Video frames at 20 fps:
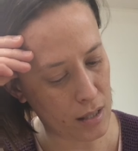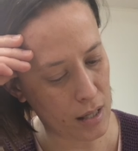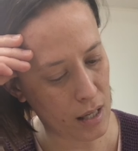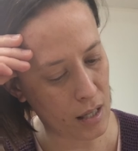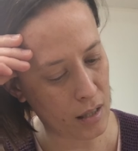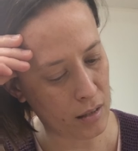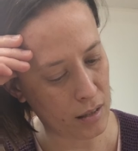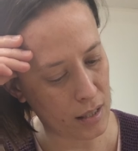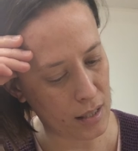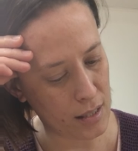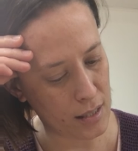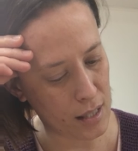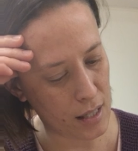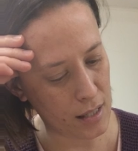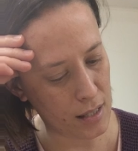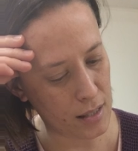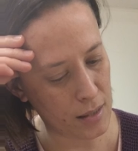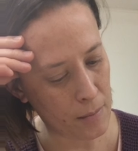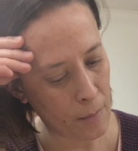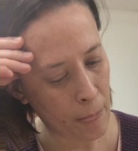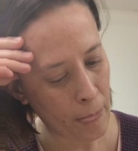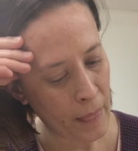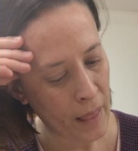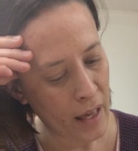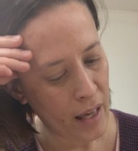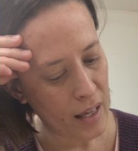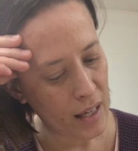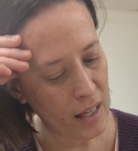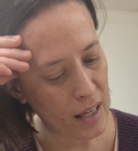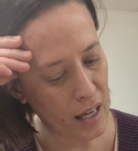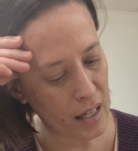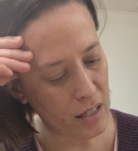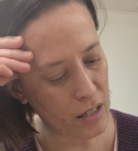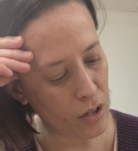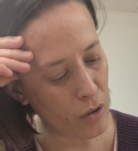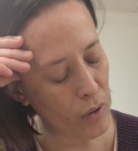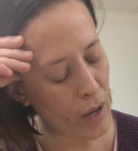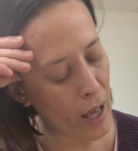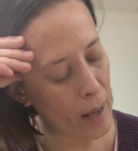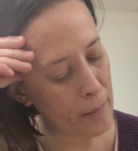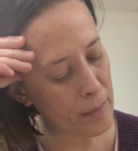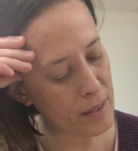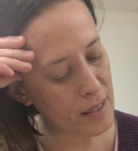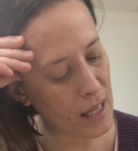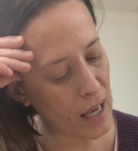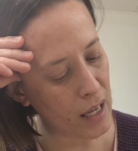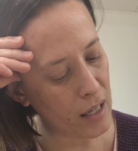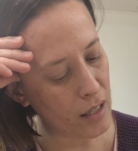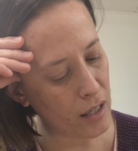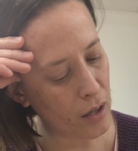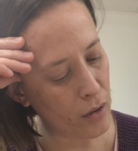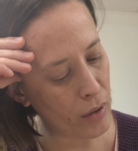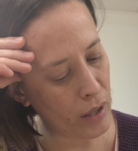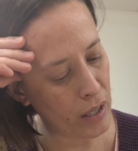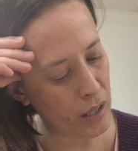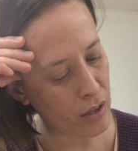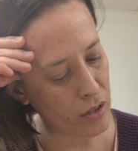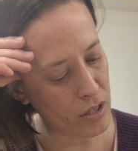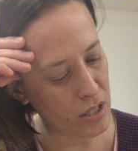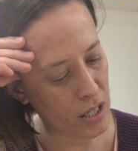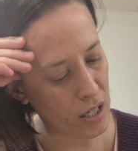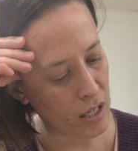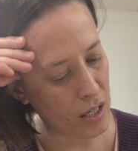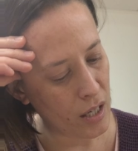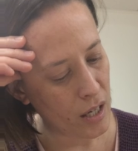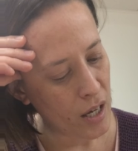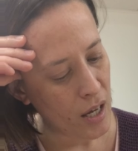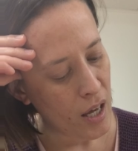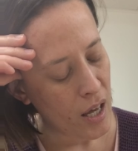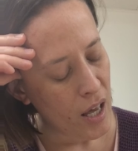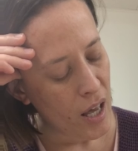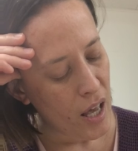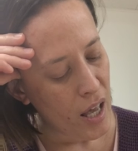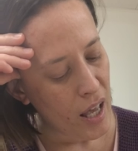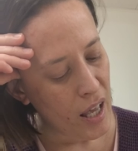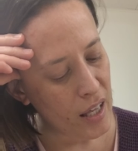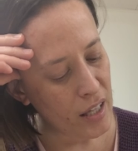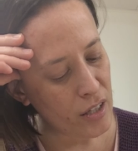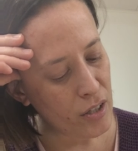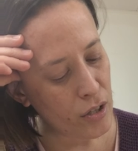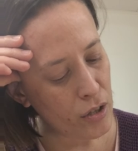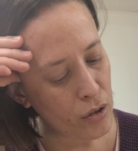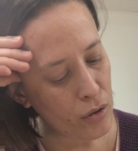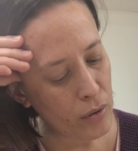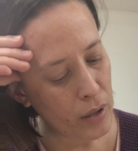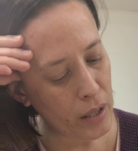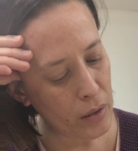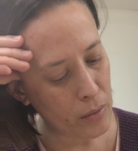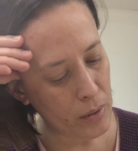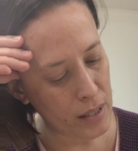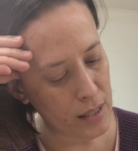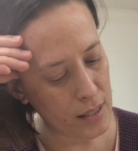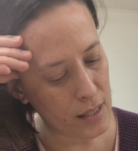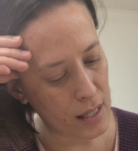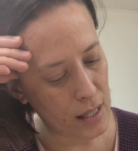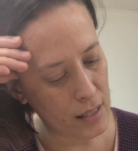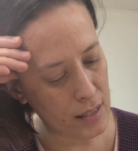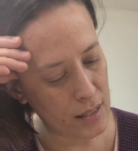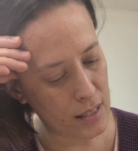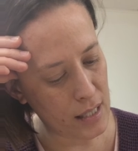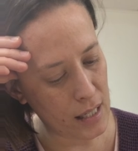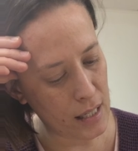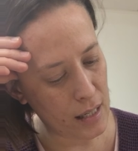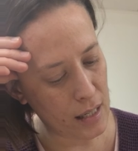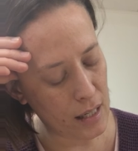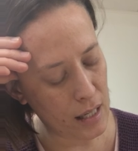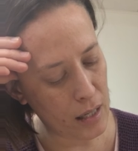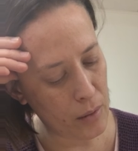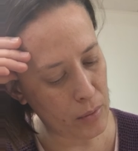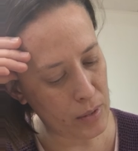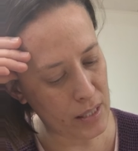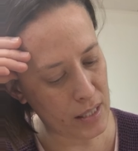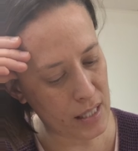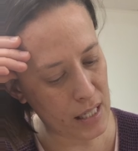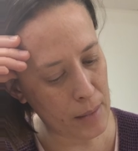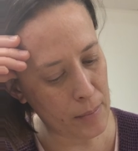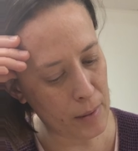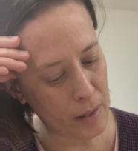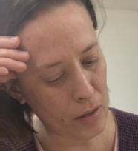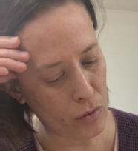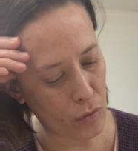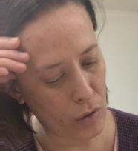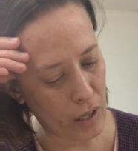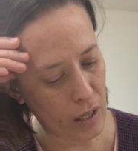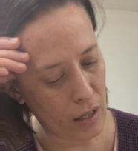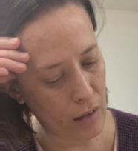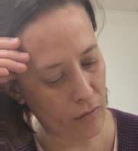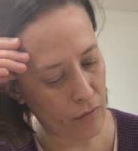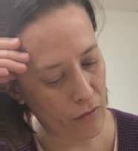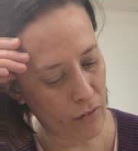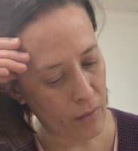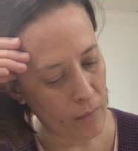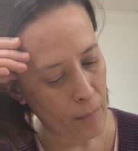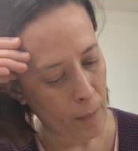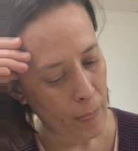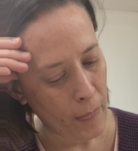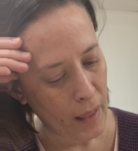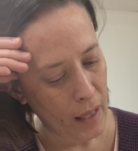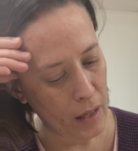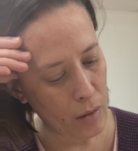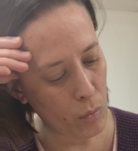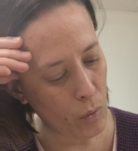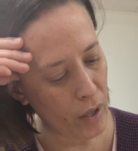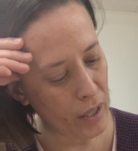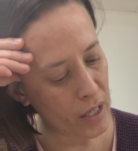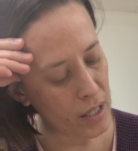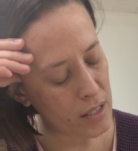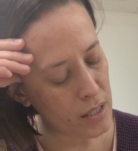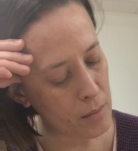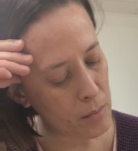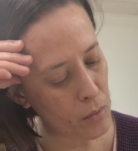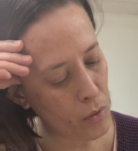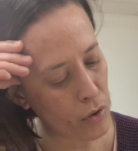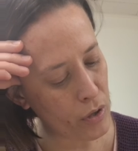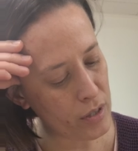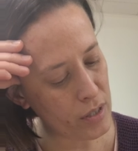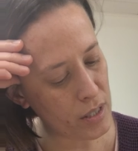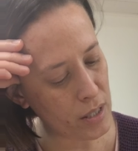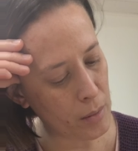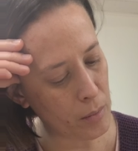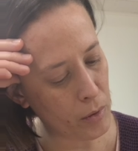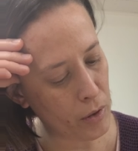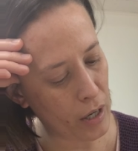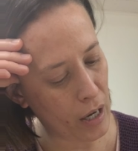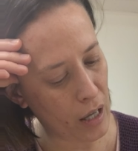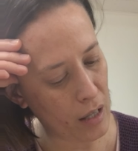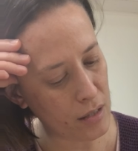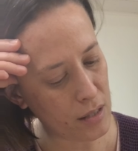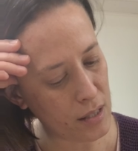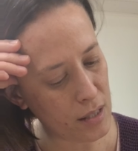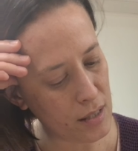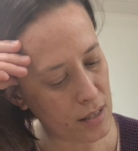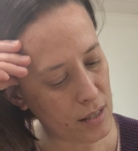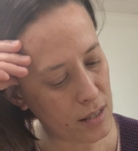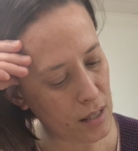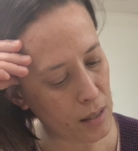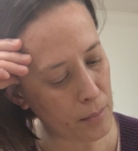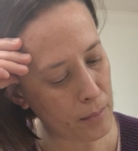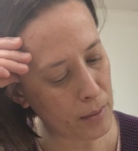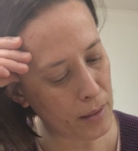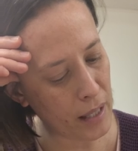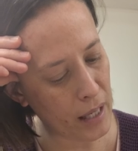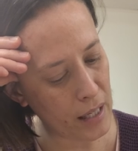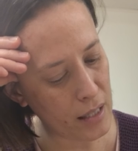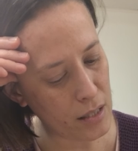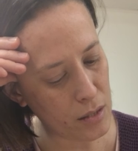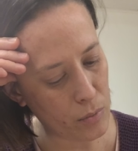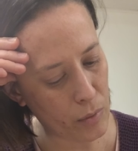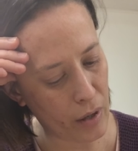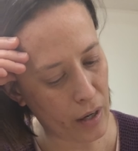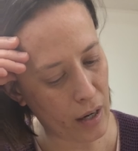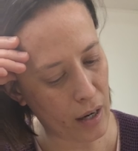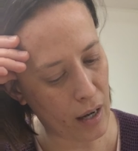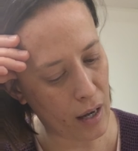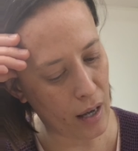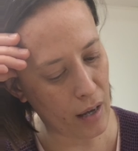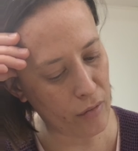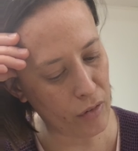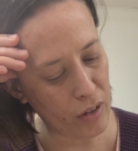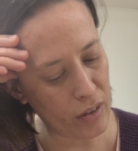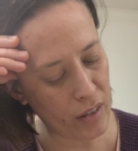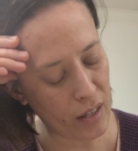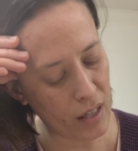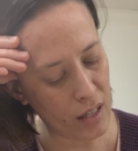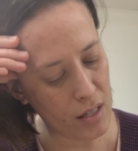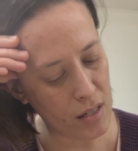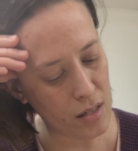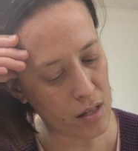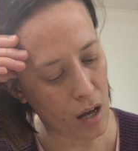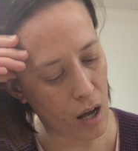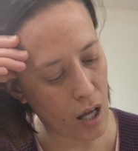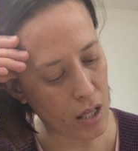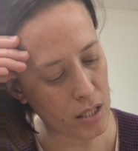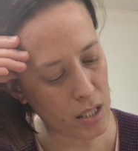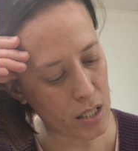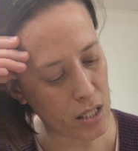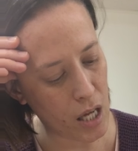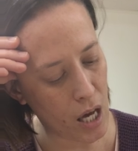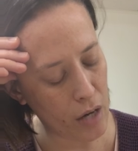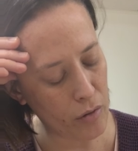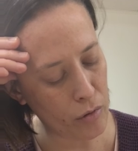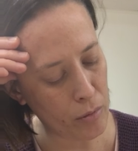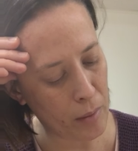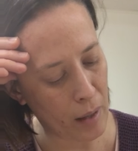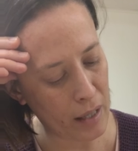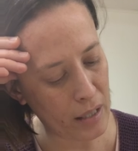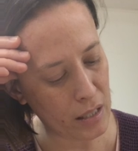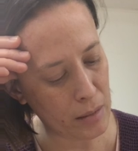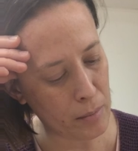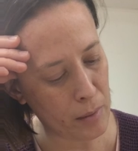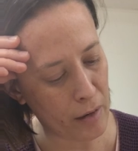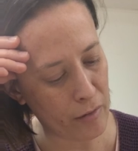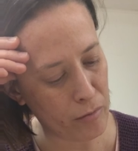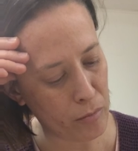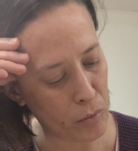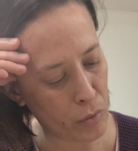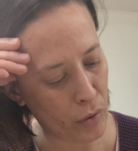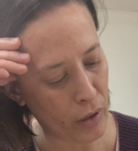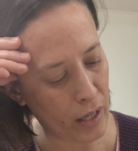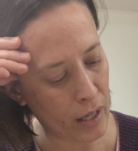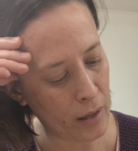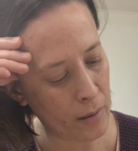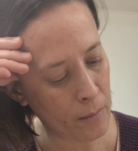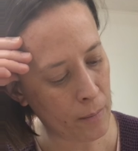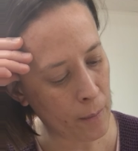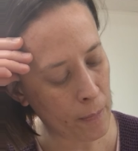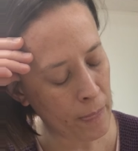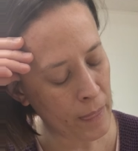illnesses. He had no appetite, no energy. He knew he was deep in grief. He wanted to mourn somewhere else, some place where everything he saw did not remind him of Marie.